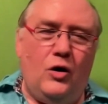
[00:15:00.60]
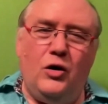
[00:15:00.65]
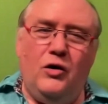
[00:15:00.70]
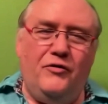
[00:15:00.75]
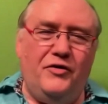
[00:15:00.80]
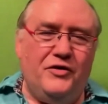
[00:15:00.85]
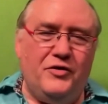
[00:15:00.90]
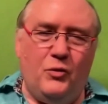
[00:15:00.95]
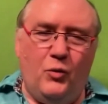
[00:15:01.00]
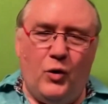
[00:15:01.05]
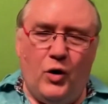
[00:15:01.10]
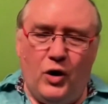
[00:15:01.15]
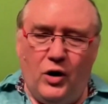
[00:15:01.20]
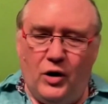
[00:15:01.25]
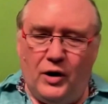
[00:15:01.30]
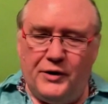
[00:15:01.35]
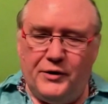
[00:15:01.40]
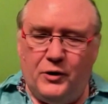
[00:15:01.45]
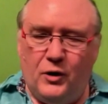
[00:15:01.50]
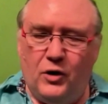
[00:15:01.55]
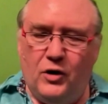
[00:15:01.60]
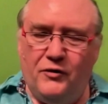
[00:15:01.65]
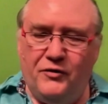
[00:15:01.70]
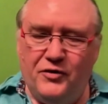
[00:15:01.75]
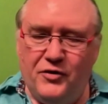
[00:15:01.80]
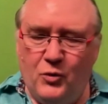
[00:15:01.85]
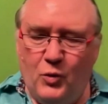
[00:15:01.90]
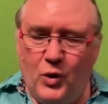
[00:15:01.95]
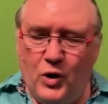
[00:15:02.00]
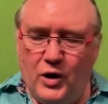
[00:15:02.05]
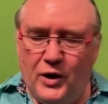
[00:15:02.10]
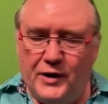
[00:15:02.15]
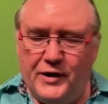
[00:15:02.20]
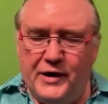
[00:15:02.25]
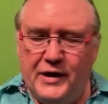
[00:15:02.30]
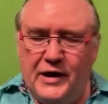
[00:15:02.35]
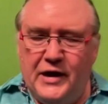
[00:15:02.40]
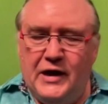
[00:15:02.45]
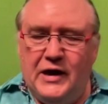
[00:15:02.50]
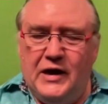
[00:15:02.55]
over the world, all over the world.
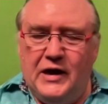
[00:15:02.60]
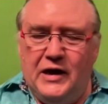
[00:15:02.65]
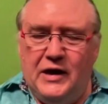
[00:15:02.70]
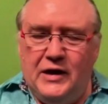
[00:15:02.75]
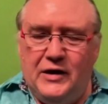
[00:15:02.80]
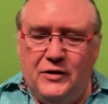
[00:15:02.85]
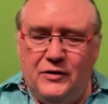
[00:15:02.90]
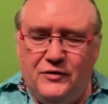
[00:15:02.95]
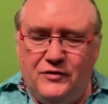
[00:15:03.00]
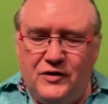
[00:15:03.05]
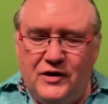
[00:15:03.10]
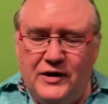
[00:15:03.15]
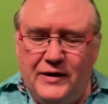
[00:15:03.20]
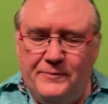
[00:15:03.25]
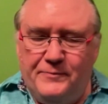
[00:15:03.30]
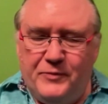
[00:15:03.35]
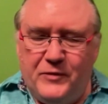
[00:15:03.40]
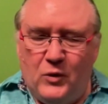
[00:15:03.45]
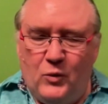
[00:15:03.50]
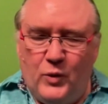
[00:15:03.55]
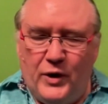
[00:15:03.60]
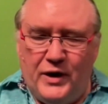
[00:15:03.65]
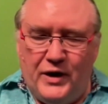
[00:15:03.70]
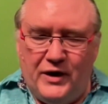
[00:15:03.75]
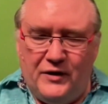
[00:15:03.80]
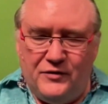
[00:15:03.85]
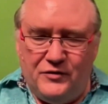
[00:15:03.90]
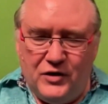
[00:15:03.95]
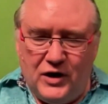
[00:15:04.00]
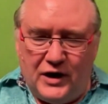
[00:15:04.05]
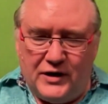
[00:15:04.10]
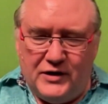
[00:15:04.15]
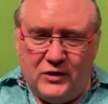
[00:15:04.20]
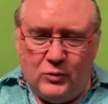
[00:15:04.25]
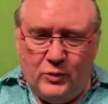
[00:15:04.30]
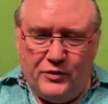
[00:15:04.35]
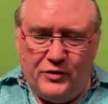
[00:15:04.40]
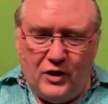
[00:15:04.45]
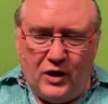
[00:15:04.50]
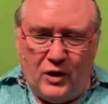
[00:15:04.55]
You see, when I started
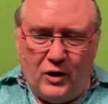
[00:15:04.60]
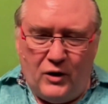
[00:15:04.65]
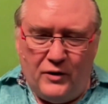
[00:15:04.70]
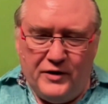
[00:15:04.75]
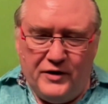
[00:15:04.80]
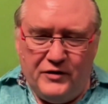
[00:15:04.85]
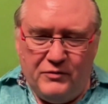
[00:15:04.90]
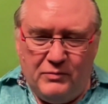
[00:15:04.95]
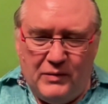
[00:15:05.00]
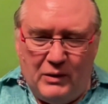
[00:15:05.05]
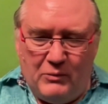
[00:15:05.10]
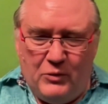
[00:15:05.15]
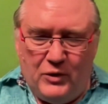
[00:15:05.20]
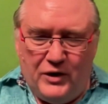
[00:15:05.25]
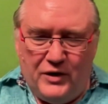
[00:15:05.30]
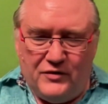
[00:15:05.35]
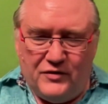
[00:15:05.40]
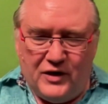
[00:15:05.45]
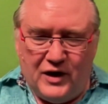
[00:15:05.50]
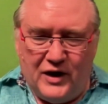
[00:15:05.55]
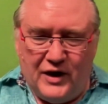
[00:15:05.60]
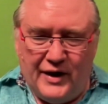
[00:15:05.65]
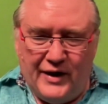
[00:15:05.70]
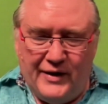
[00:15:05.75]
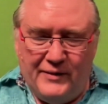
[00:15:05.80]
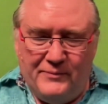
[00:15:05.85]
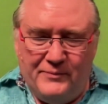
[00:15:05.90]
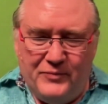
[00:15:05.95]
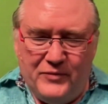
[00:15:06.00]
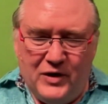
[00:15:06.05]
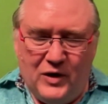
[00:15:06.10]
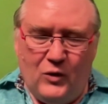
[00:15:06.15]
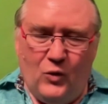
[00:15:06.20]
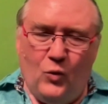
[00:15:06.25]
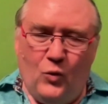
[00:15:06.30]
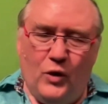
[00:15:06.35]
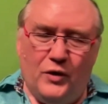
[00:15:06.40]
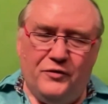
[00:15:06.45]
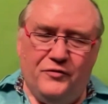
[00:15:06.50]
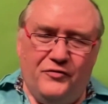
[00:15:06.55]
with all these memories, I
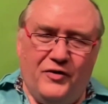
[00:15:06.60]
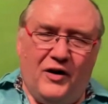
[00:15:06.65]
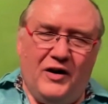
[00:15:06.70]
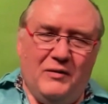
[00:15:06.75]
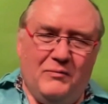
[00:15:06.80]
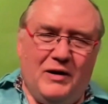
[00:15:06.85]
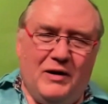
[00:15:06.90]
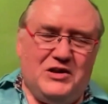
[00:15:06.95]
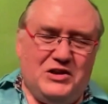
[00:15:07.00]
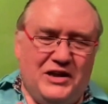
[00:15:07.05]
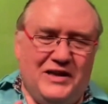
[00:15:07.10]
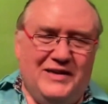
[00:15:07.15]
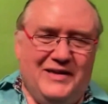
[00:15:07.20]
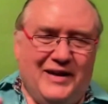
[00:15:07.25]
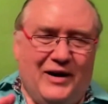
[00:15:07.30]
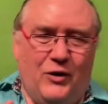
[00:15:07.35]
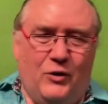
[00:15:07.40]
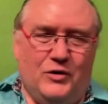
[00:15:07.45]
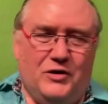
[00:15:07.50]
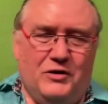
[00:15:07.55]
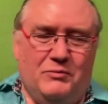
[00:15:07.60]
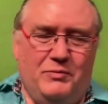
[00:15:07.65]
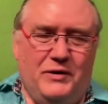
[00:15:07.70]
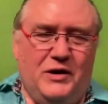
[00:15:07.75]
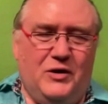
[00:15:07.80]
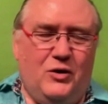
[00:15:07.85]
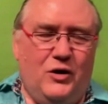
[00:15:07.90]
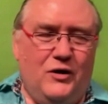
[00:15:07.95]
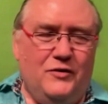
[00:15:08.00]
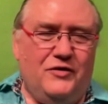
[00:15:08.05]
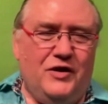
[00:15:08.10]
was very much in doubt because,